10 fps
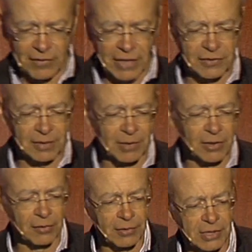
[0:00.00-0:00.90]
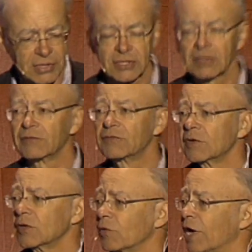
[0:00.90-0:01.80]
of ethnic minorities,
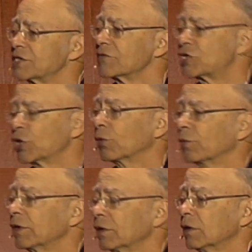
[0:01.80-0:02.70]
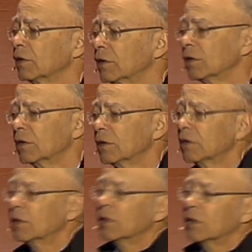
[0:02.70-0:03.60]
rights of children,
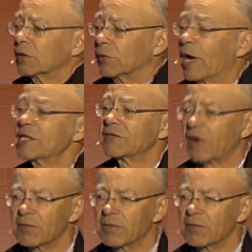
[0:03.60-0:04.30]
the rights of